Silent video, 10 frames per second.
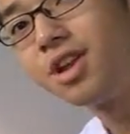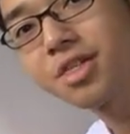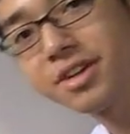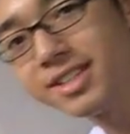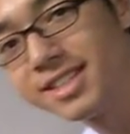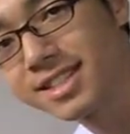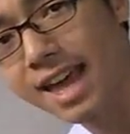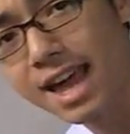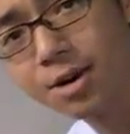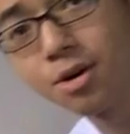Nothing to
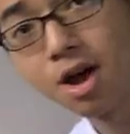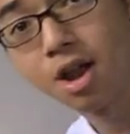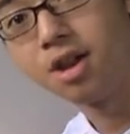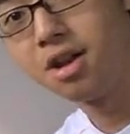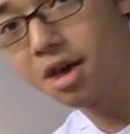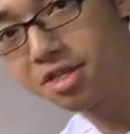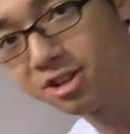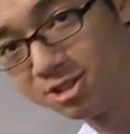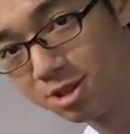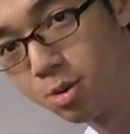scale,
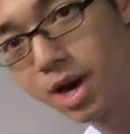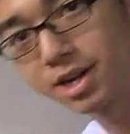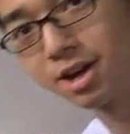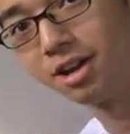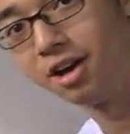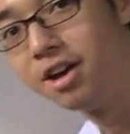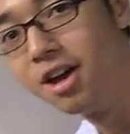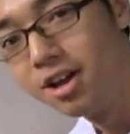nothing to the right color.